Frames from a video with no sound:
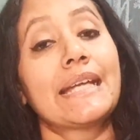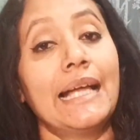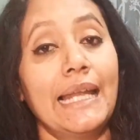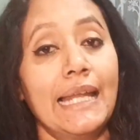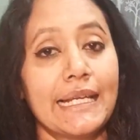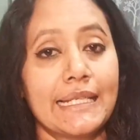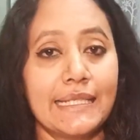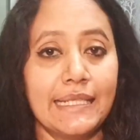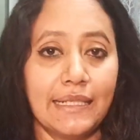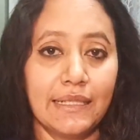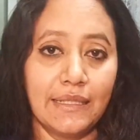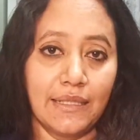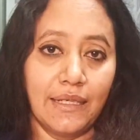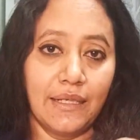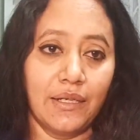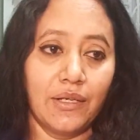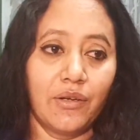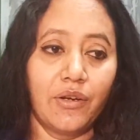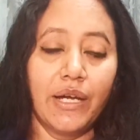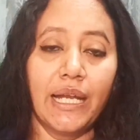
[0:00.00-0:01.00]
collected
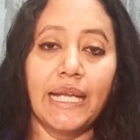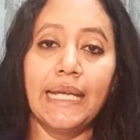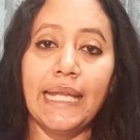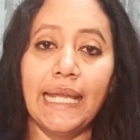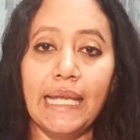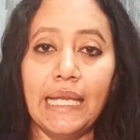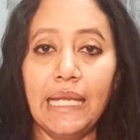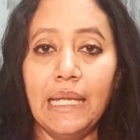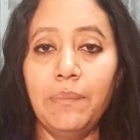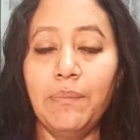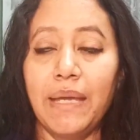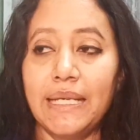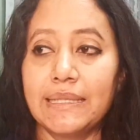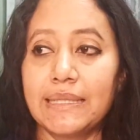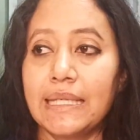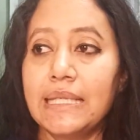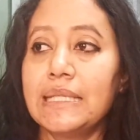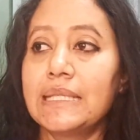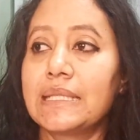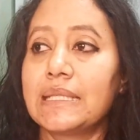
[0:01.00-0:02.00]
on a daily
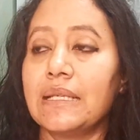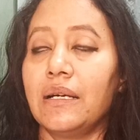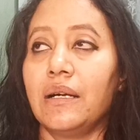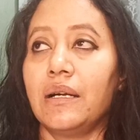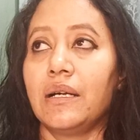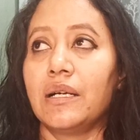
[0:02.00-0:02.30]
basis.